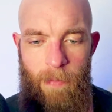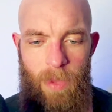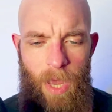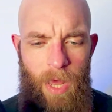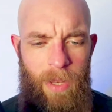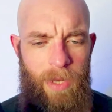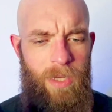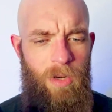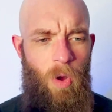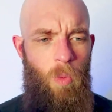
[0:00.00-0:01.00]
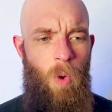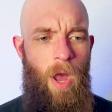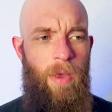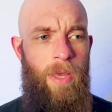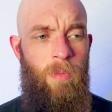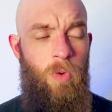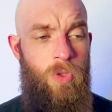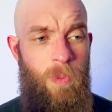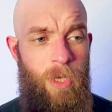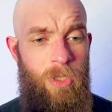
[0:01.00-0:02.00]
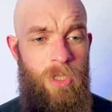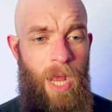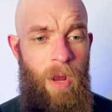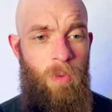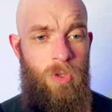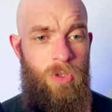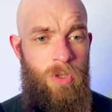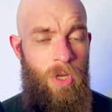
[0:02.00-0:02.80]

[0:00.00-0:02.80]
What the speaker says: And I didn't know why. It was because I was